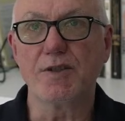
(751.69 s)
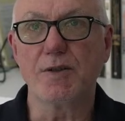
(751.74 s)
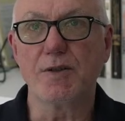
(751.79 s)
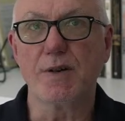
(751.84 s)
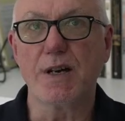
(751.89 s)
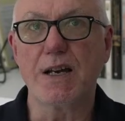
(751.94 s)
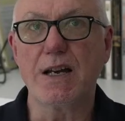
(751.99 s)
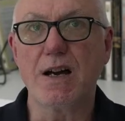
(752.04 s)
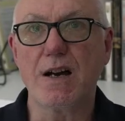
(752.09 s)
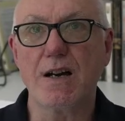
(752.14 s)
to
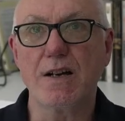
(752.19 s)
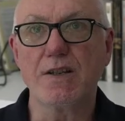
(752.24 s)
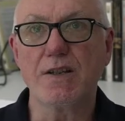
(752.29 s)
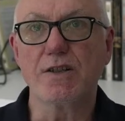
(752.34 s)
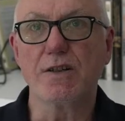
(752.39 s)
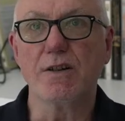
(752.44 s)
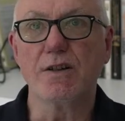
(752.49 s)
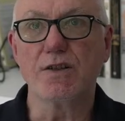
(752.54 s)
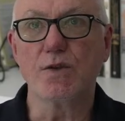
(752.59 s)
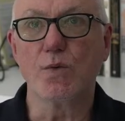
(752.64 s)
AI is
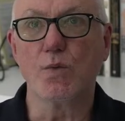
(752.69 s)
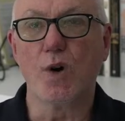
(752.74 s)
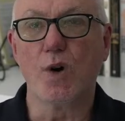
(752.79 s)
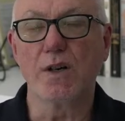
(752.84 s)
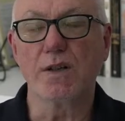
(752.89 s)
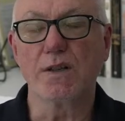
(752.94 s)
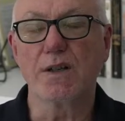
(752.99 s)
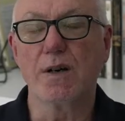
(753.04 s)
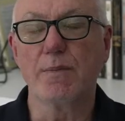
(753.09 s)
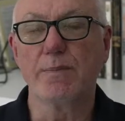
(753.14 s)
going to
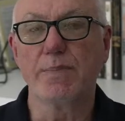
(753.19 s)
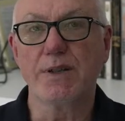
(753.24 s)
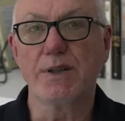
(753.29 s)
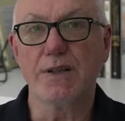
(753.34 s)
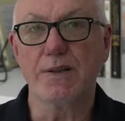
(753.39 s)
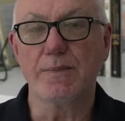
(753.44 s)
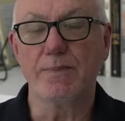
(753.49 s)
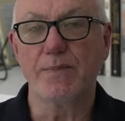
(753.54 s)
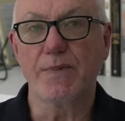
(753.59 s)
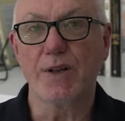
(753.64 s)
one
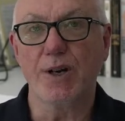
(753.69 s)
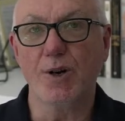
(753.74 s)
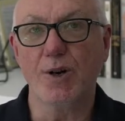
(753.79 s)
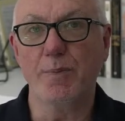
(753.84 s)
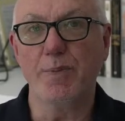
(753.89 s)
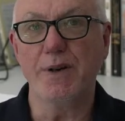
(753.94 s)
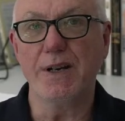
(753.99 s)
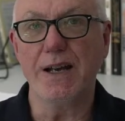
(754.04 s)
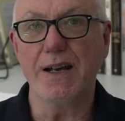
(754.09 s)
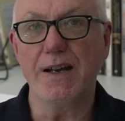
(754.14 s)
company,
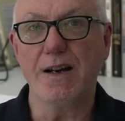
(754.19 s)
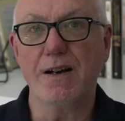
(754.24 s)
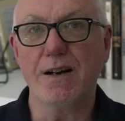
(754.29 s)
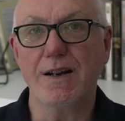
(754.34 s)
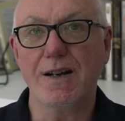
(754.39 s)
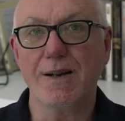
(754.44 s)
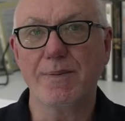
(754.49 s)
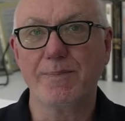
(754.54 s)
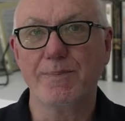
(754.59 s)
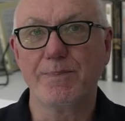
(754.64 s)
OpenAI.